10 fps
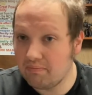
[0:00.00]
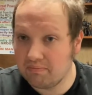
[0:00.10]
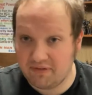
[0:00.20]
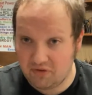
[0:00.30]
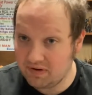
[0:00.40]

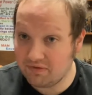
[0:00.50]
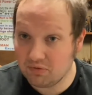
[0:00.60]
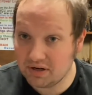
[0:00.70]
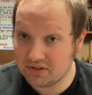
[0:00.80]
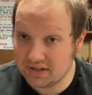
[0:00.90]
If you've never
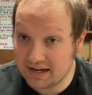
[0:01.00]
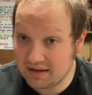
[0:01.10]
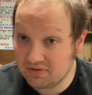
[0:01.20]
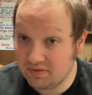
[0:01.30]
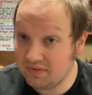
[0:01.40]
watched an
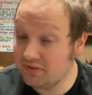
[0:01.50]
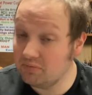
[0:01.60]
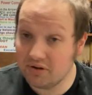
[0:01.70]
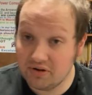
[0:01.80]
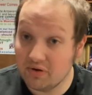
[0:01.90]
Addams Family film,
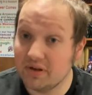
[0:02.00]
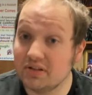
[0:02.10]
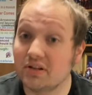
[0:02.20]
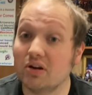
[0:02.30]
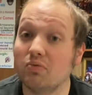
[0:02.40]
are you going to
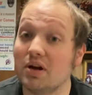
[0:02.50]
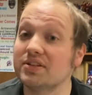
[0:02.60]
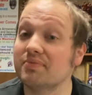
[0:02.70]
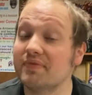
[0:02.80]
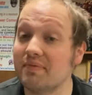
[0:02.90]
go and watch
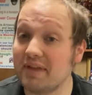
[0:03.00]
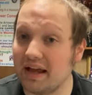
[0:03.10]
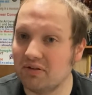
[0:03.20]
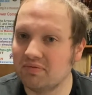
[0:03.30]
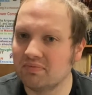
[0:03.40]
some of them
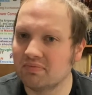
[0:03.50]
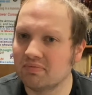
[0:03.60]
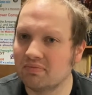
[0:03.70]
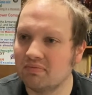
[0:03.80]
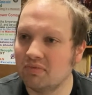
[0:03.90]
now?
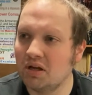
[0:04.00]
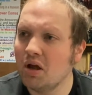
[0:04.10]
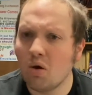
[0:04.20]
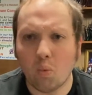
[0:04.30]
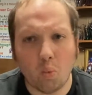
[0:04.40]

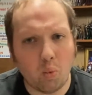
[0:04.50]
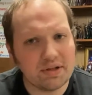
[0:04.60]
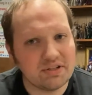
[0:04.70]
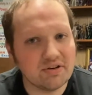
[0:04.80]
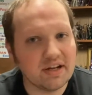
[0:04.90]

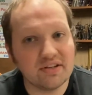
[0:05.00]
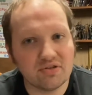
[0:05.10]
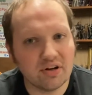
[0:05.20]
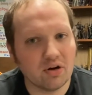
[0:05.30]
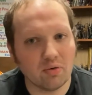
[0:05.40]
What's your
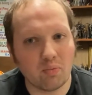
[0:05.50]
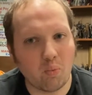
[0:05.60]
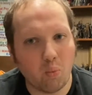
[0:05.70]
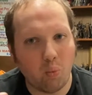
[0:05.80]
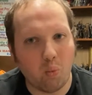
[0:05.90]
history or
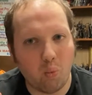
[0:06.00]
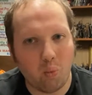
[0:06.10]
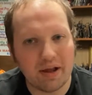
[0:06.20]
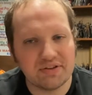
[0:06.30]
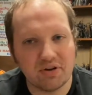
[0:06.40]

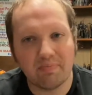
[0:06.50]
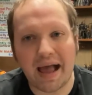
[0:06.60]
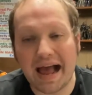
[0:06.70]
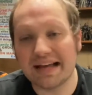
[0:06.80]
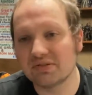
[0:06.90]
what's your
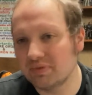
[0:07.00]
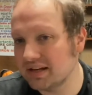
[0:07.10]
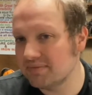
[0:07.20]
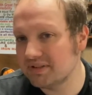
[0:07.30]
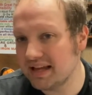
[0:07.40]
past when it
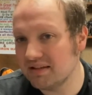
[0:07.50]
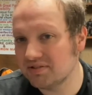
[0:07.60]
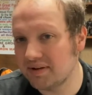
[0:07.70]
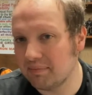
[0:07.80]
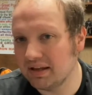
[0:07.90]
comes to the Addams
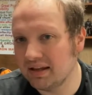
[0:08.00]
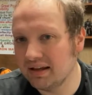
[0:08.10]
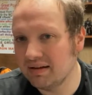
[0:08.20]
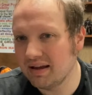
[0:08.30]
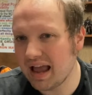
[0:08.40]
Family?
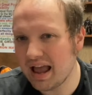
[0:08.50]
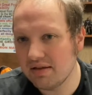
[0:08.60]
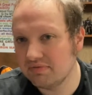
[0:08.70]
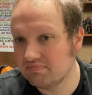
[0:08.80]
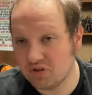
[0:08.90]

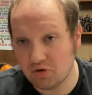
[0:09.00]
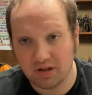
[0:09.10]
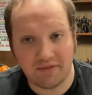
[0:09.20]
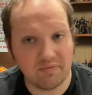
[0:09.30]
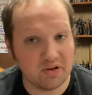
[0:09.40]
Do you
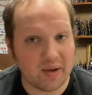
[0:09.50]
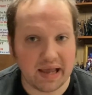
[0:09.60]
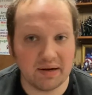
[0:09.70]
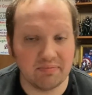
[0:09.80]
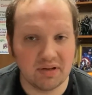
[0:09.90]
love them? Do you hate
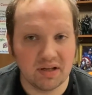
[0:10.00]
them?